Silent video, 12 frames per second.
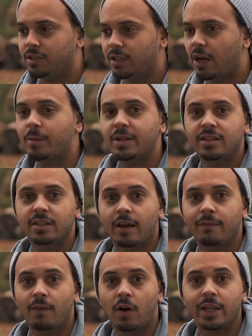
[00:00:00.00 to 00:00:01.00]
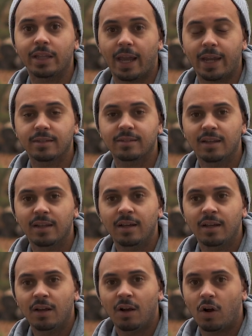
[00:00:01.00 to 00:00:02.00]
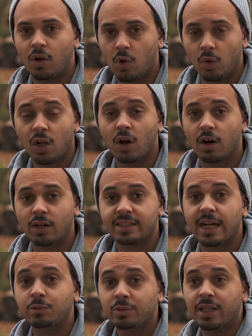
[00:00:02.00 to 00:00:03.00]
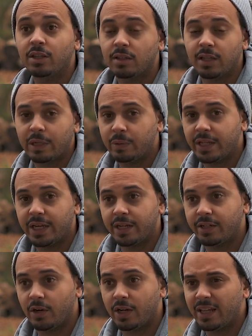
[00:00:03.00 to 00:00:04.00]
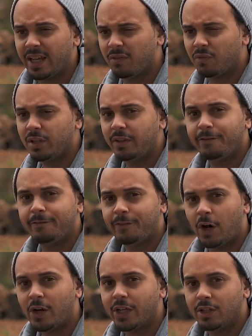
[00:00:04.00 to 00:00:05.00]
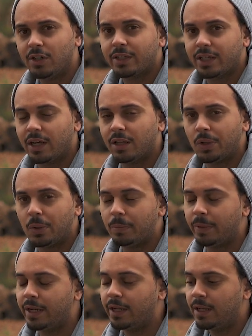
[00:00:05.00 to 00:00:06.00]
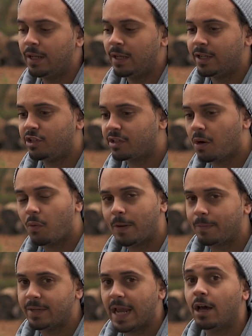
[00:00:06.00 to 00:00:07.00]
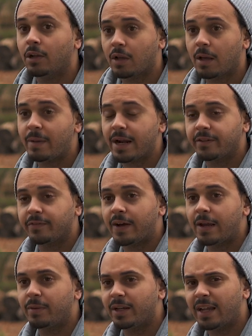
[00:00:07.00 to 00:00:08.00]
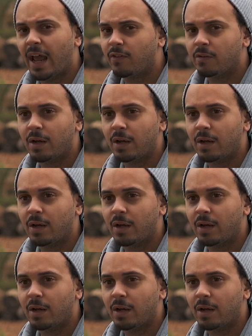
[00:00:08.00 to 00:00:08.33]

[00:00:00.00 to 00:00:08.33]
everybody's seen foggy lights on old cars. That's what they look like when they get dirty. They get really foggy looking a little bit. You just gotta wipe them down, they'll come back to fine, but after